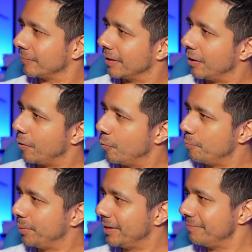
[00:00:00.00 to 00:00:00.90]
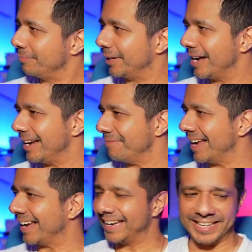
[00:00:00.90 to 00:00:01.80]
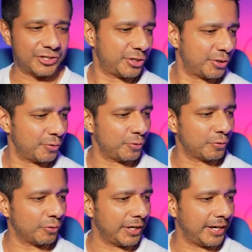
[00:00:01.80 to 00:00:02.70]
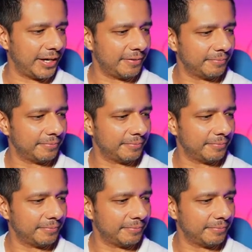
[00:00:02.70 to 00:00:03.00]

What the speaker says: open, but I'm not going to get too greedy.